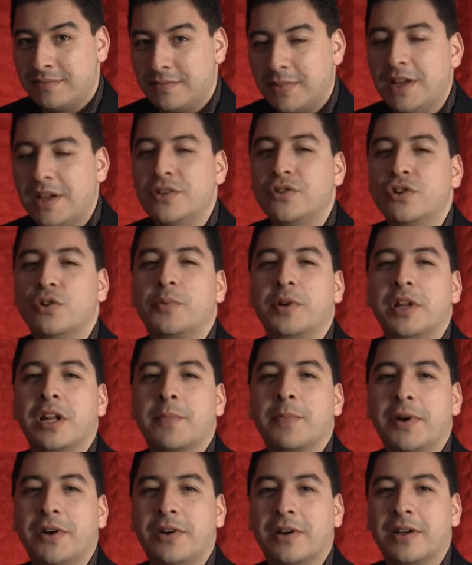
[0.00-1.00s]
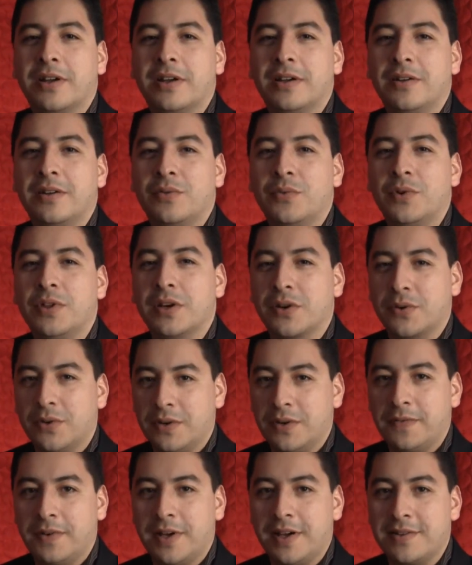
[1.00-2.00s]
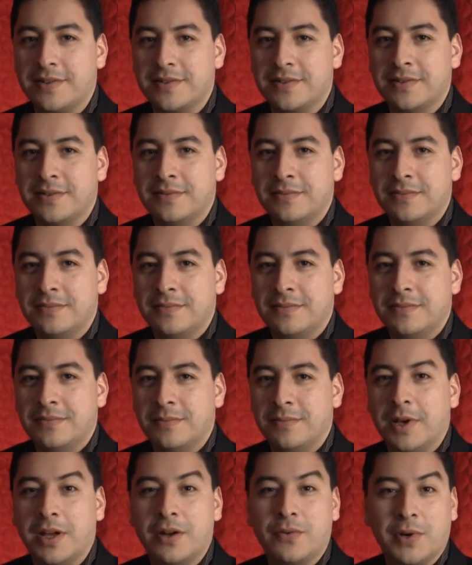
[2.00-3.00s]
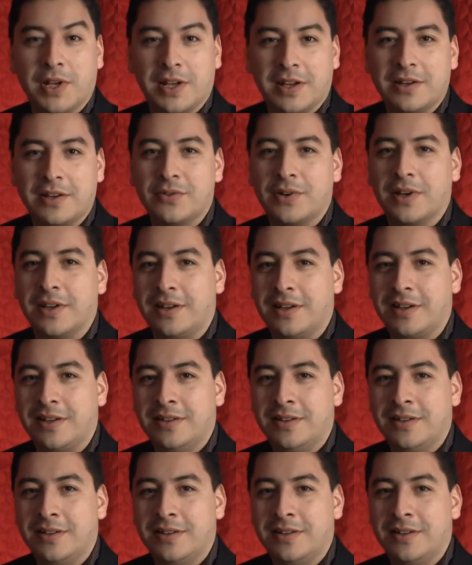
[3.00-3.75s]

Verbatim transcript: Interpreting America with a Queer Face, by Enrique Andrade.